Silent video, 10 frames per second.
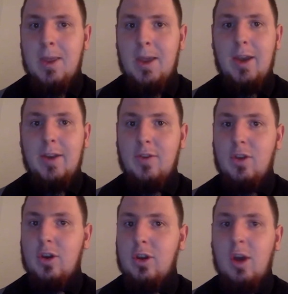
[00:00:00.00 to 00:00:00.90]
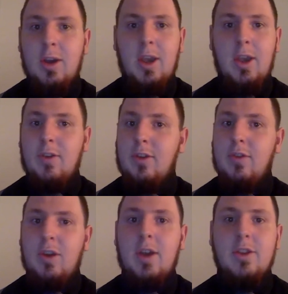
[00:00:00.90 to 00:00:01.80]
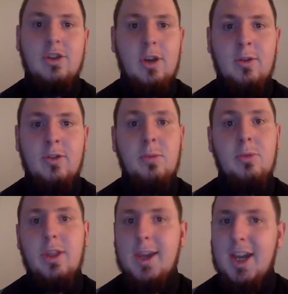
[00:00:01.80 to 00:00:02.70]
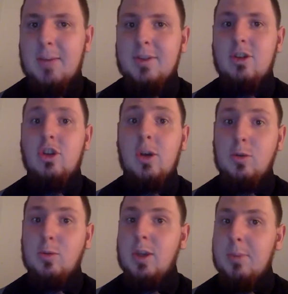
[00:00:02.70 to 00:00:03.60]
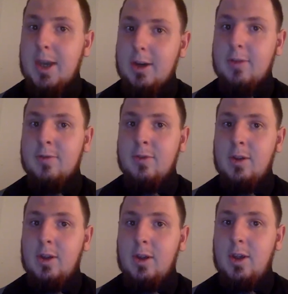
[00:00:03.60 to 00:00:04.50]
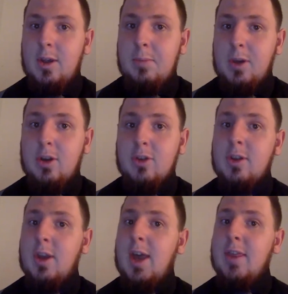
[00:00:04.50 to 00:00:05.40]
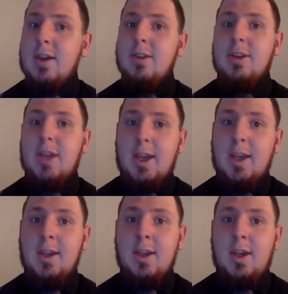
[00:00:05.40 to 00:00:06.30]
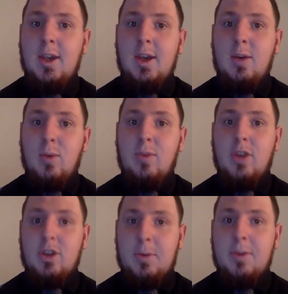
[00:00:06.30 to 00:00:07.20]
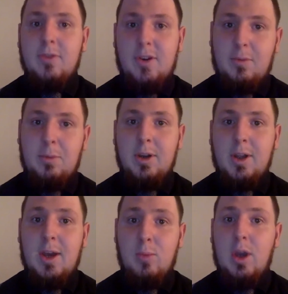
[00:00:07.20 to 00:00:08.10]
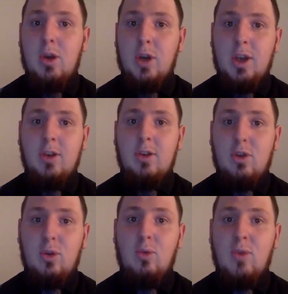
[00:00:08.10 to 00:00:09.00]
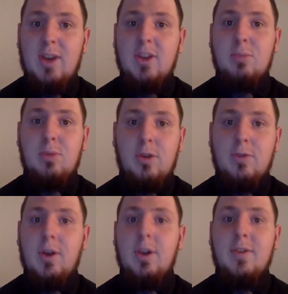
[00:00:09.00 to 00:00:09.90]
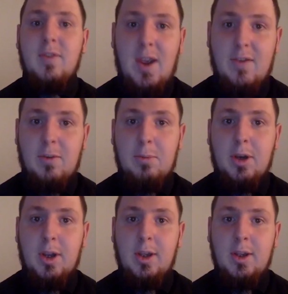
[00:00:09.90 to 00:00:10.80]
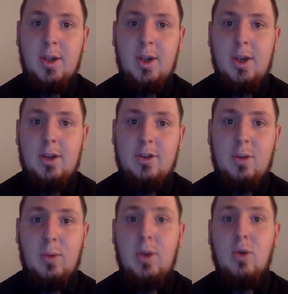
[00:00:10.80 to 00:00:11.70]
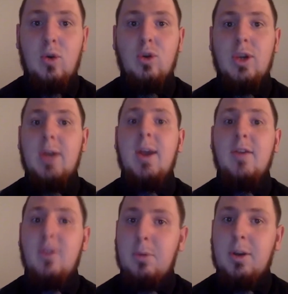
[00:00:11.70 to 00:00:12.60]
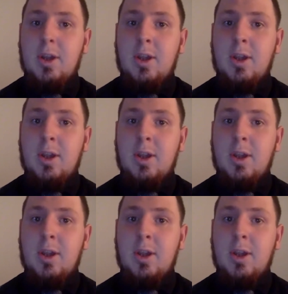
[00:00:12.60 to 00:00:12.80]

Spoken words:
And if you can't get, if you're not on the shows, come to the academies and show us what you're made of. Because at the end of the day, we've got a spot for everybody, and we're looking to raise the profile of everybody. So we are calling out everybody.